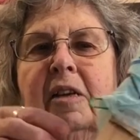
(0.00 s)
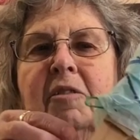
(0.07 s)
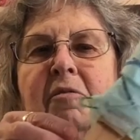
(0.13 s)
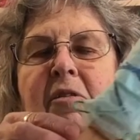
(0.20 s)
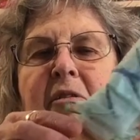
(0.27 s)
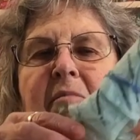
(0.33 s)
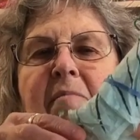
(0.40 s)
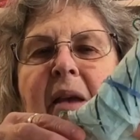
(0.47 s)
You
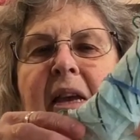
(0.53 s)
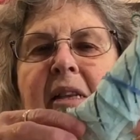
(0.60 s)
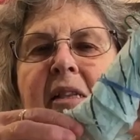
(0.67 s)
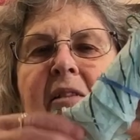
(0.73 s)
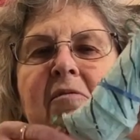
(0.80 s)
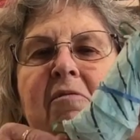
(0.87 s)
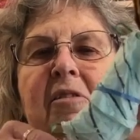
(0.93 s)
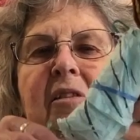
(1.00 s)
could make
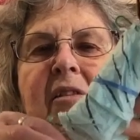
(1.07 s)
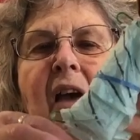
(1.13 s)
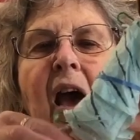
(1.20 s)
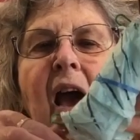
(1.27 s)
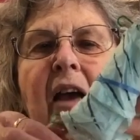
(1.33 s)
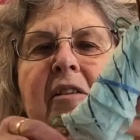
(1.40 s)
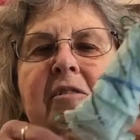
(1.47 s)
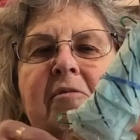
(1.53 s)
little
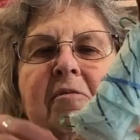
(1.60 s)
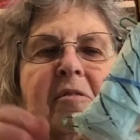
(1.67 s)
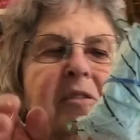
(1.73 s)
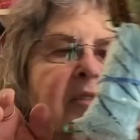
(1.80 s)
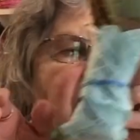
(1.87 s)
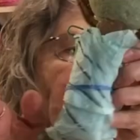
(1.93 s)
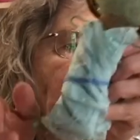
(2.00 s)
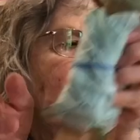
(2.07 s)
socks or
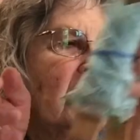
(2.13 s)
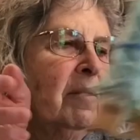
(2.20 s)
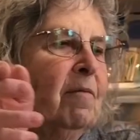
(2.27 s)
something